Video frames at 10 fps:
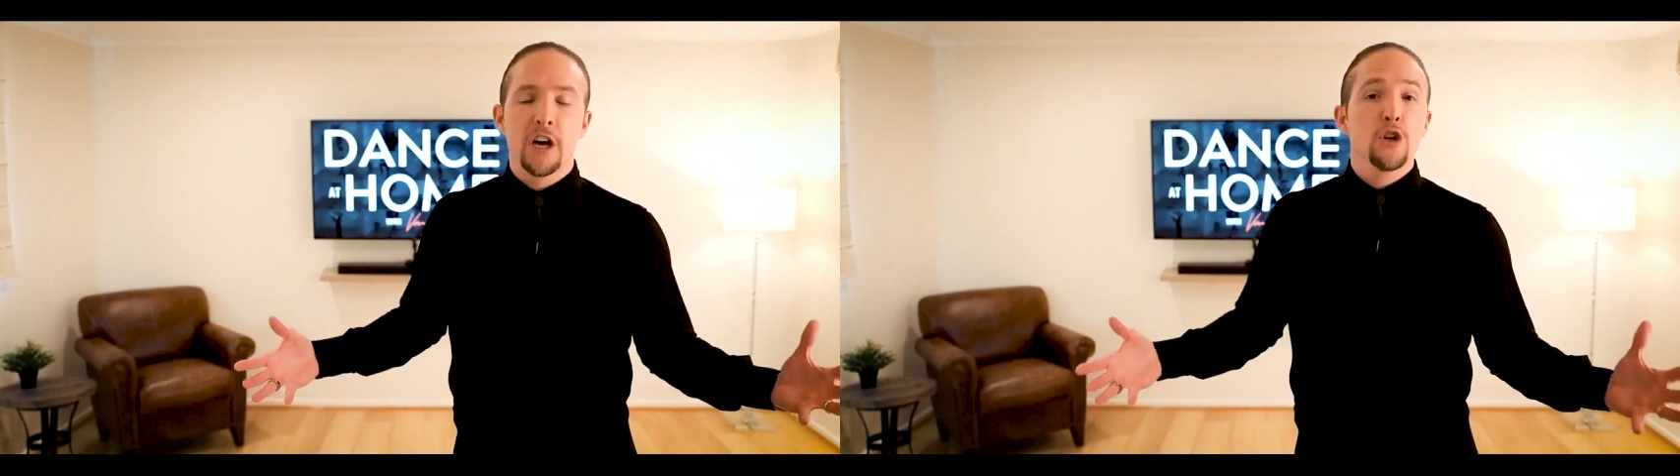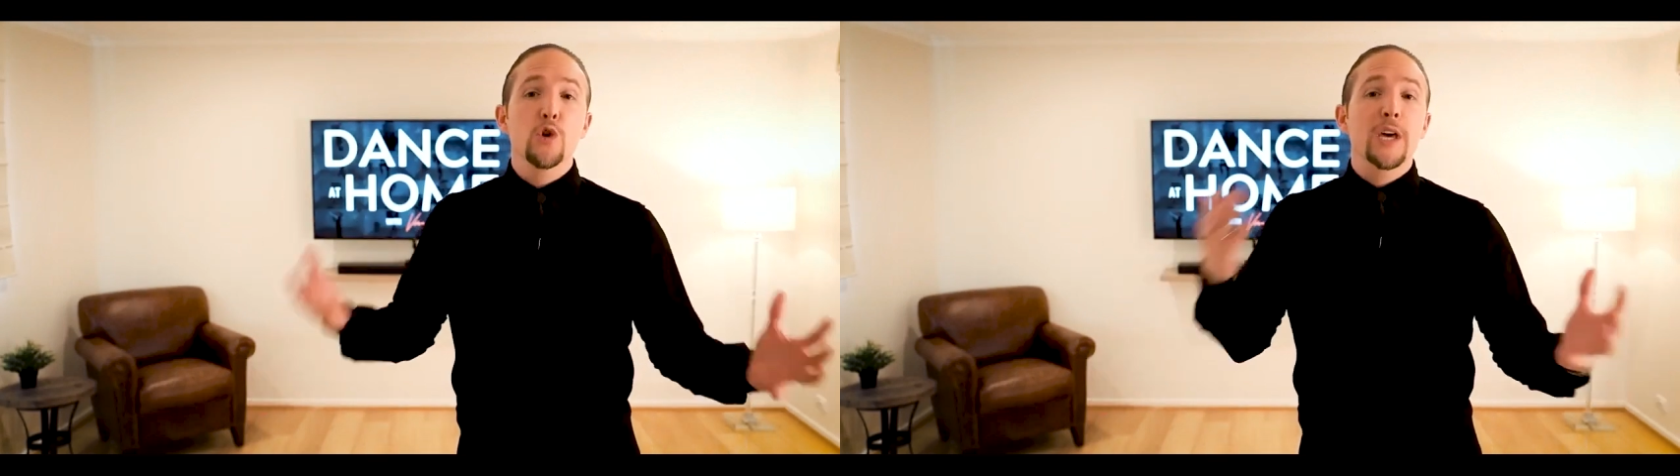
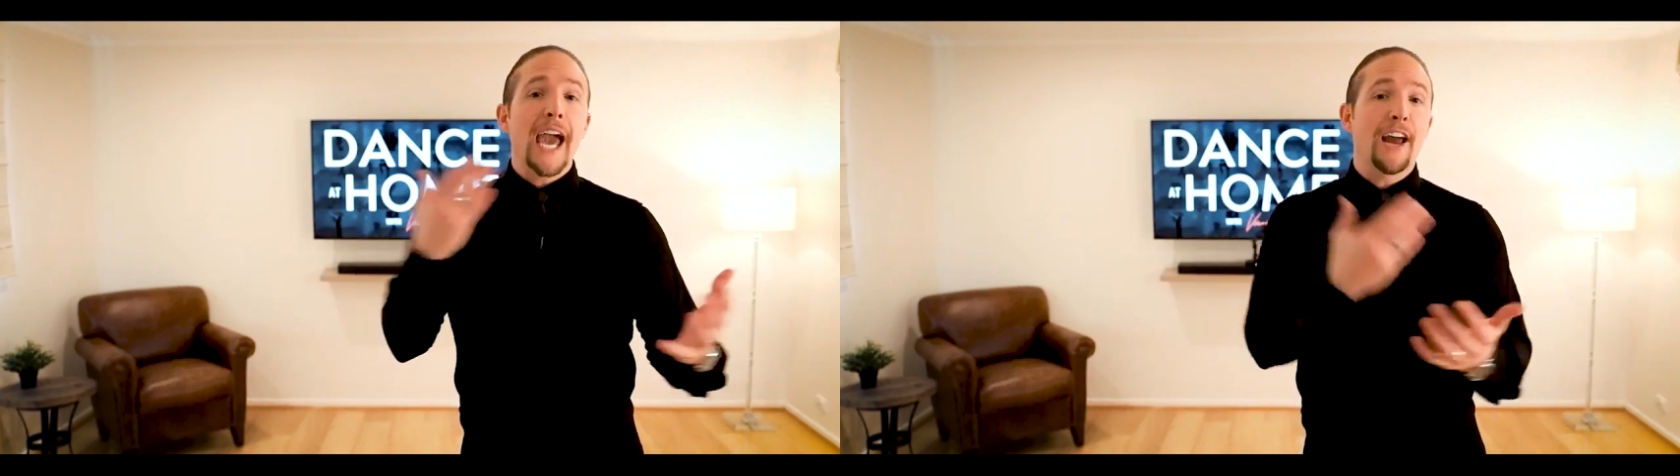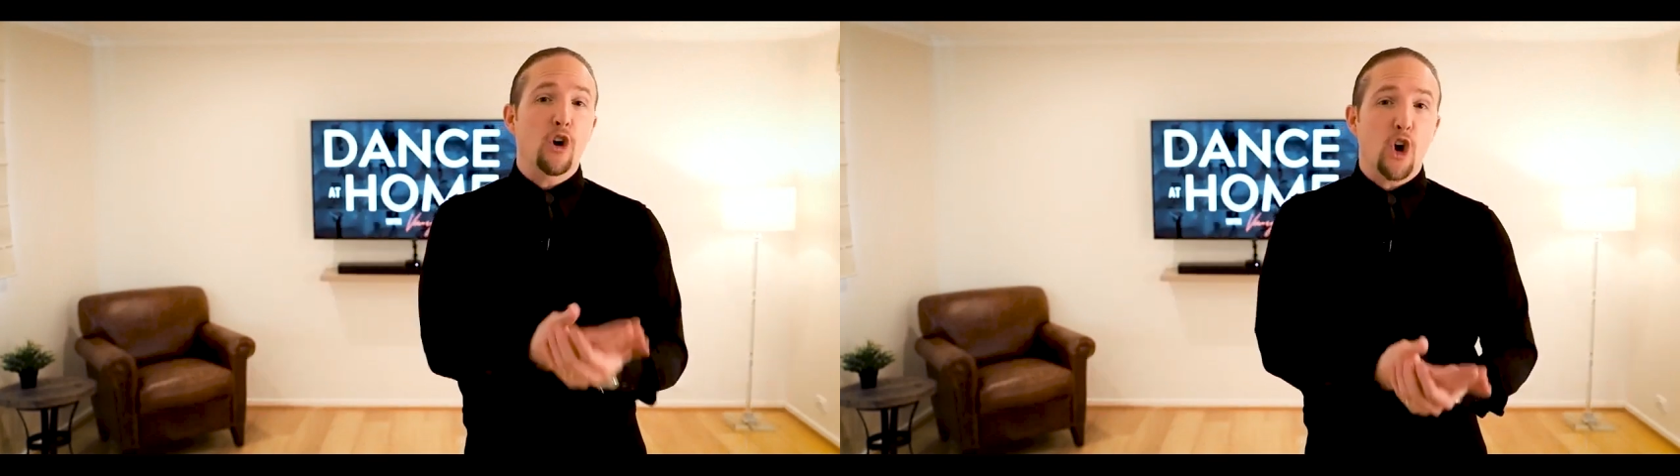you
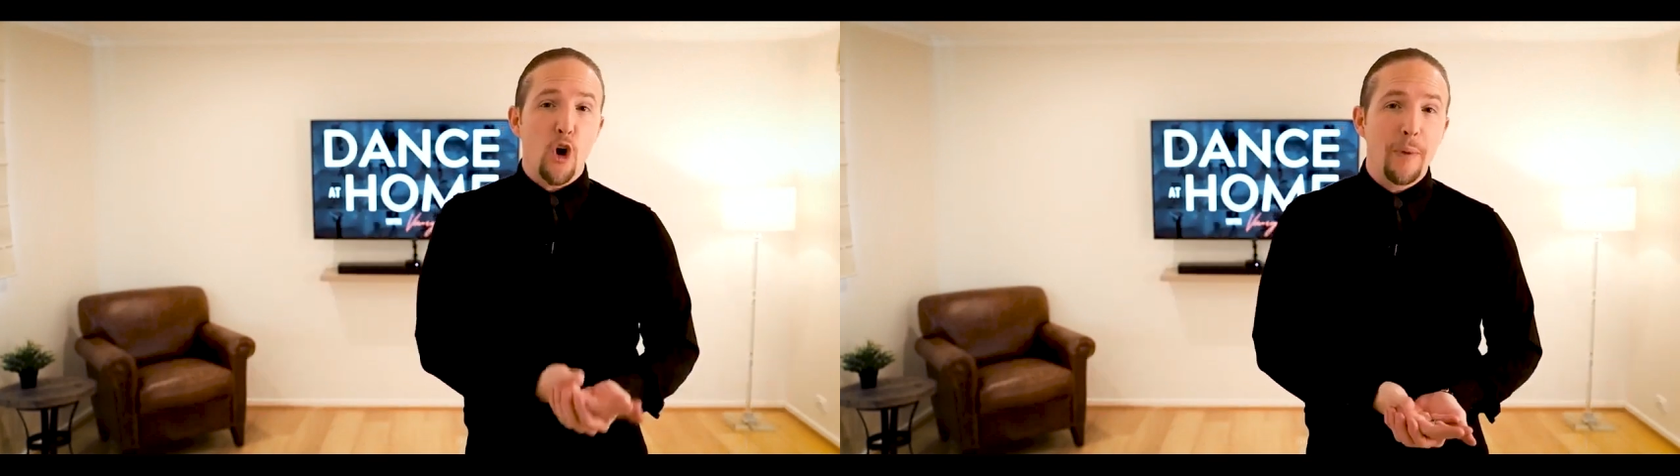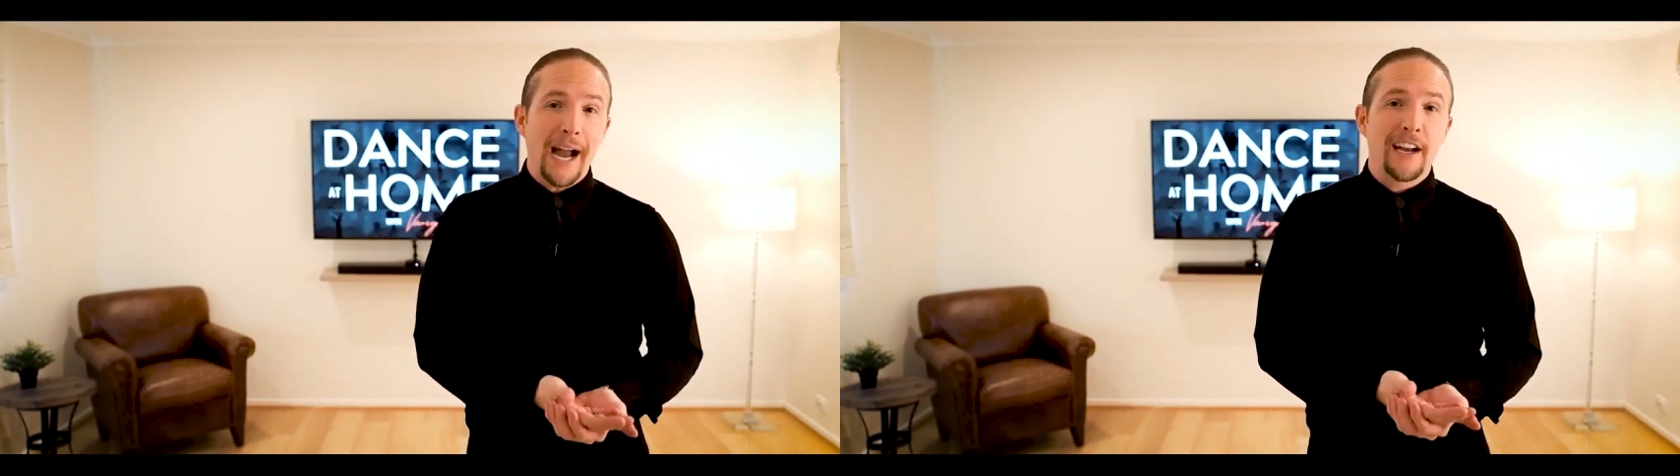cannot go
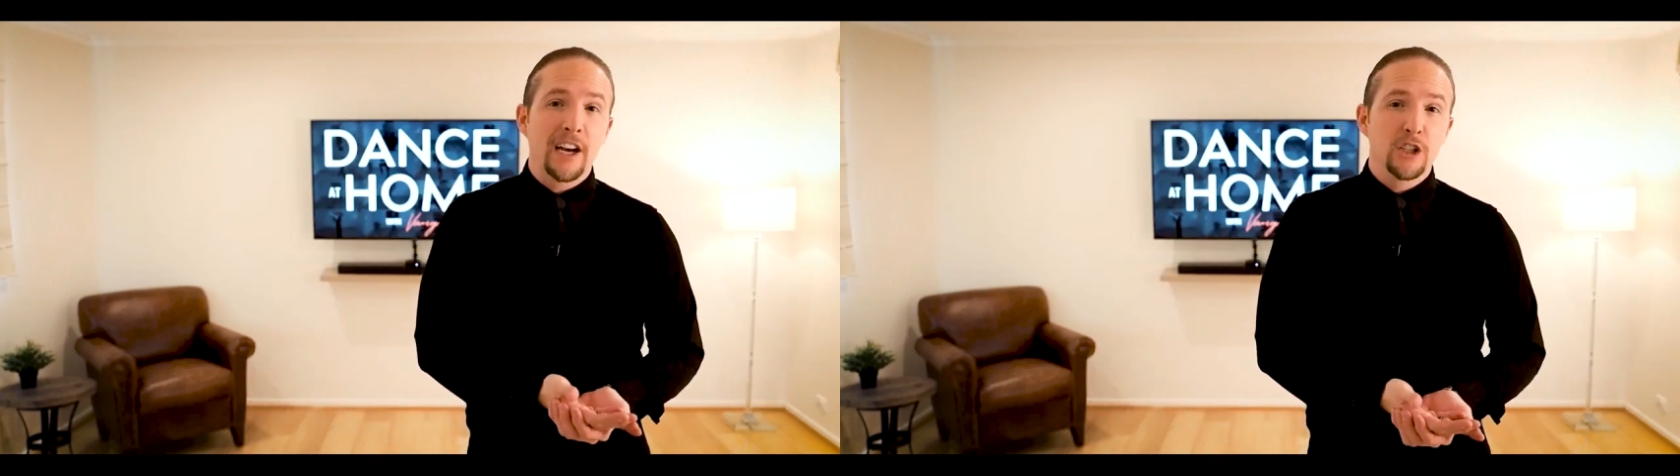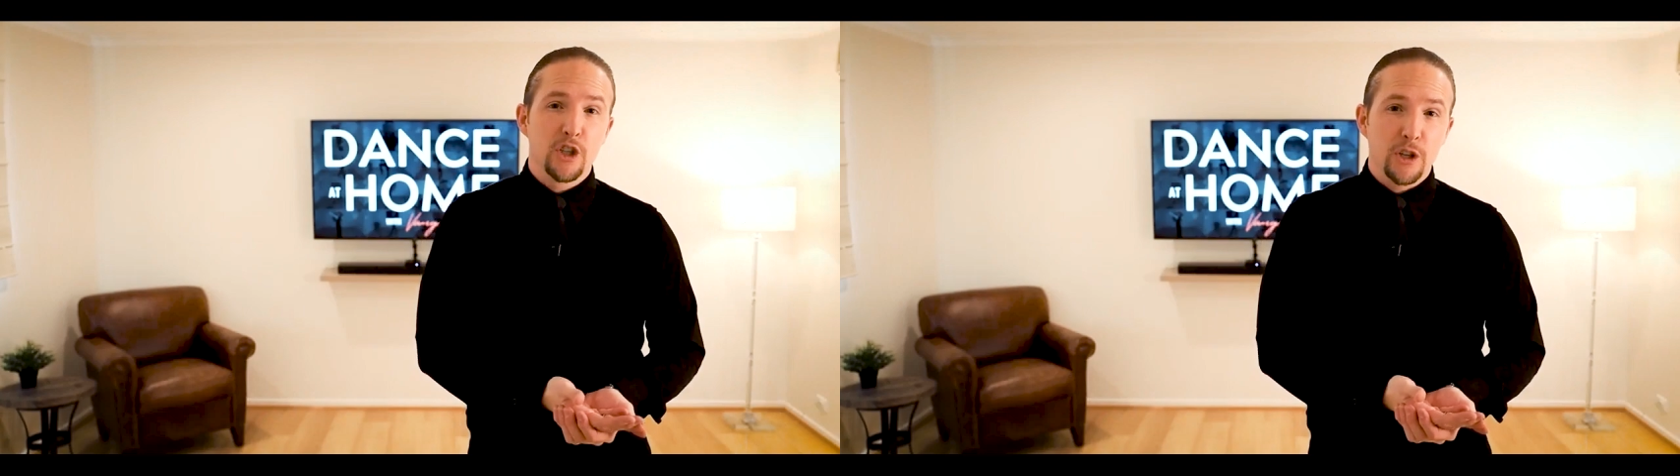
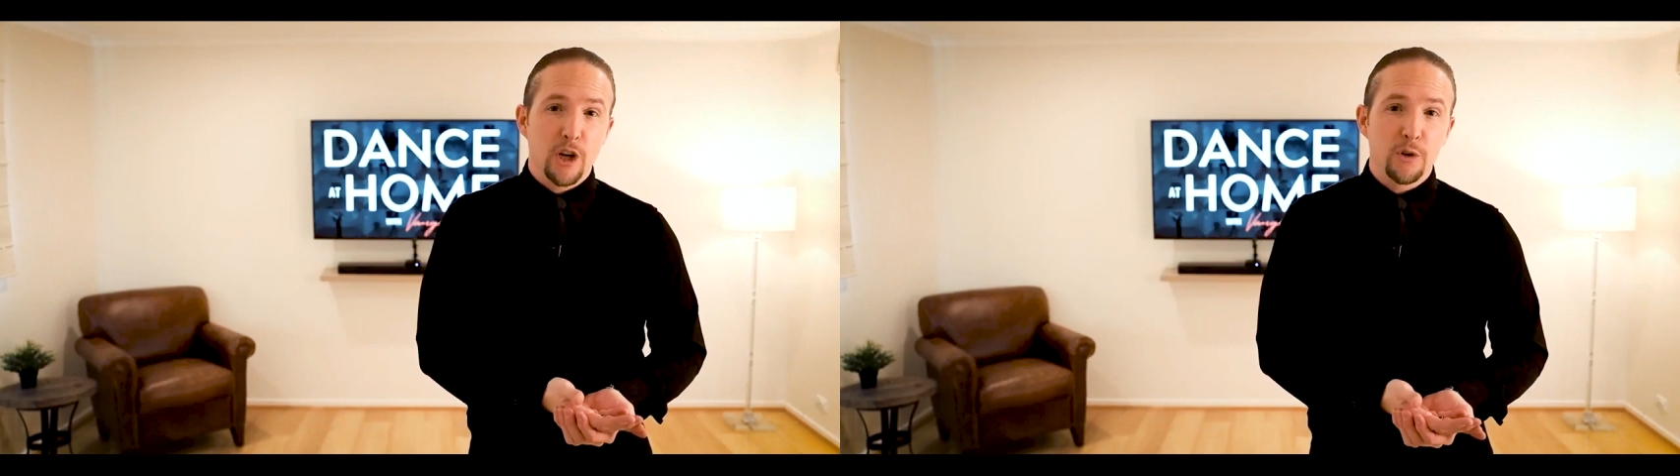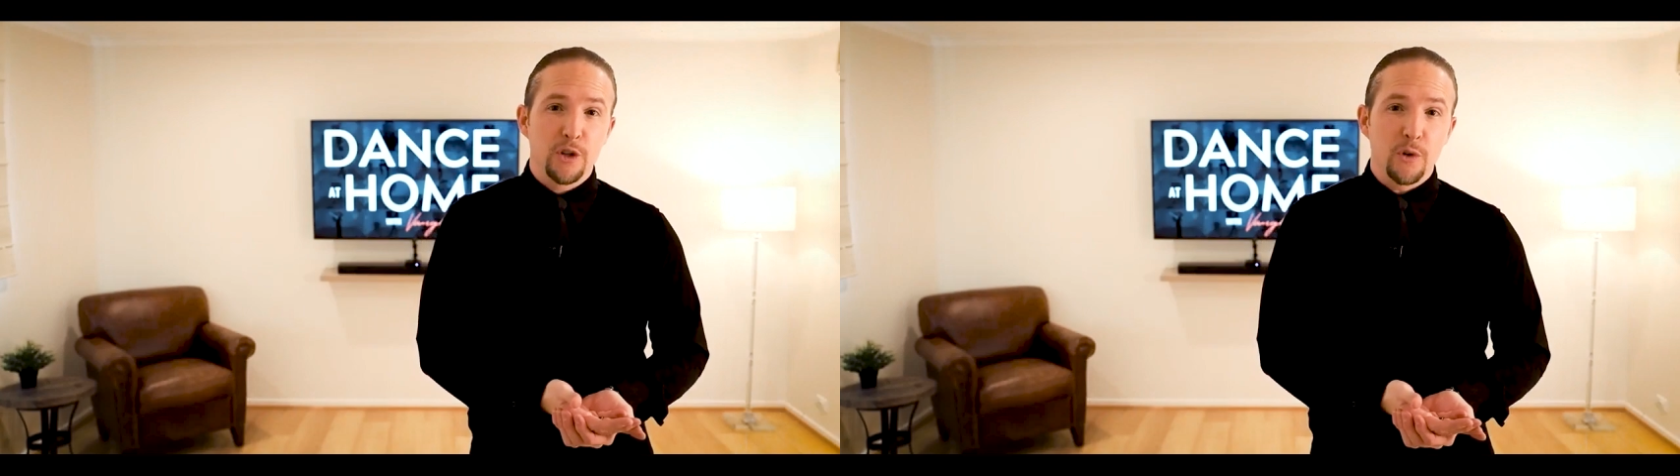back to the
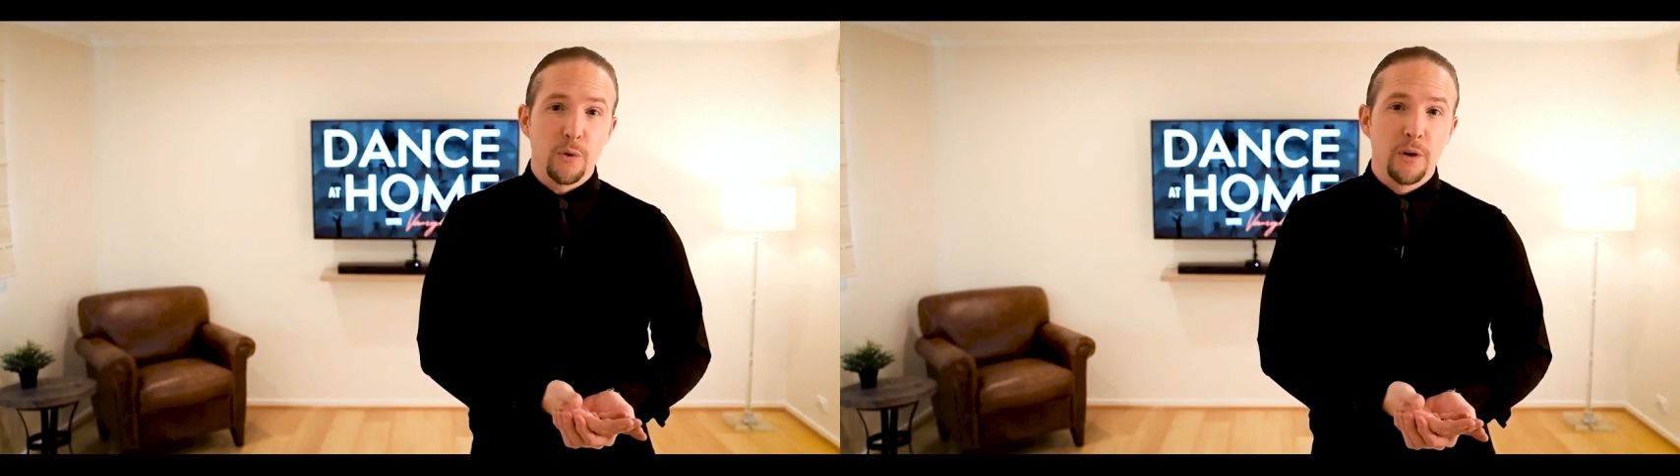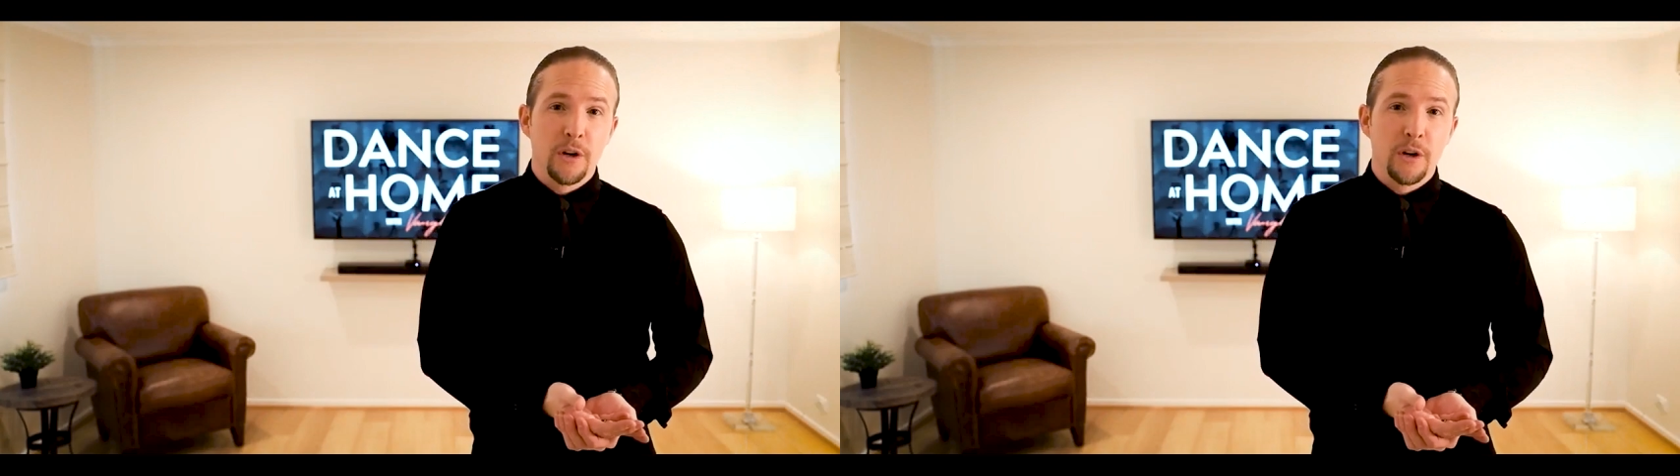old you.